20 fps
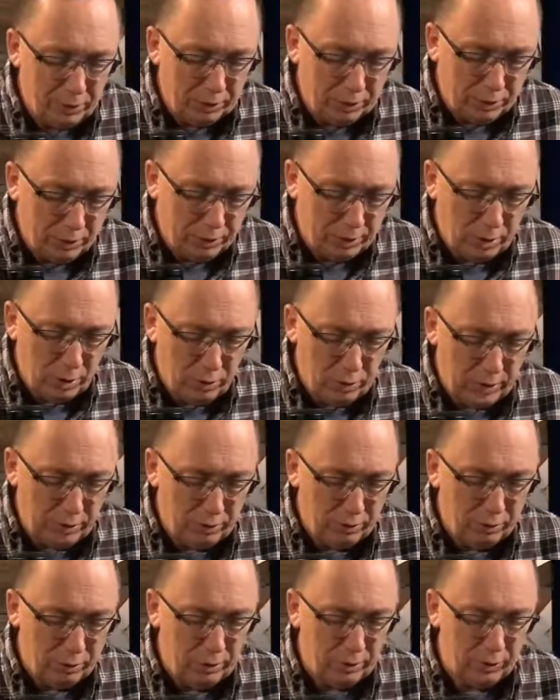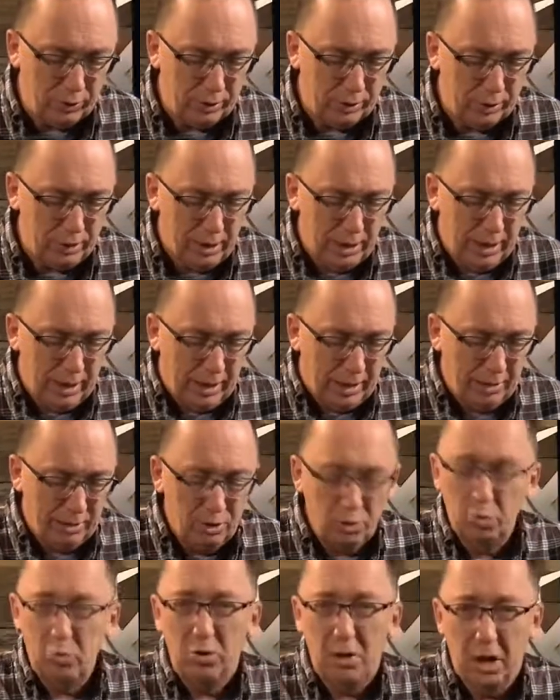to their own interests and do
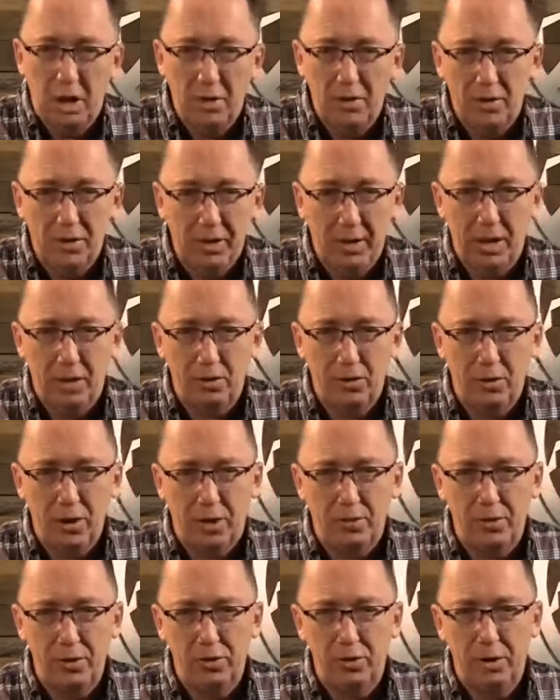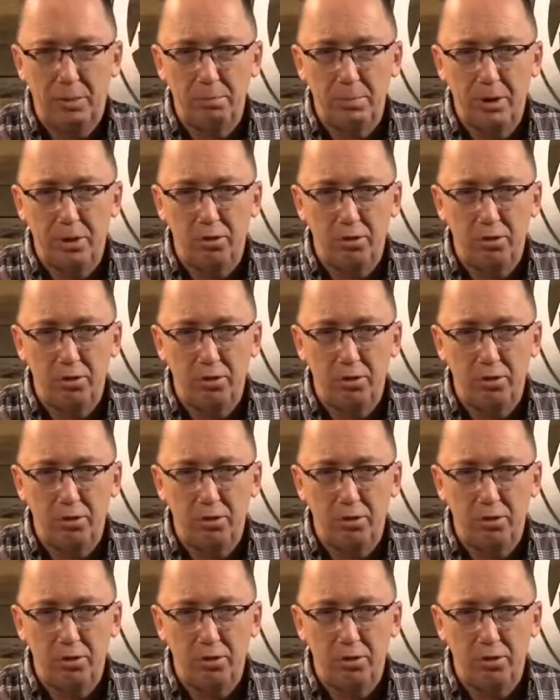nothing out of selfish ambition?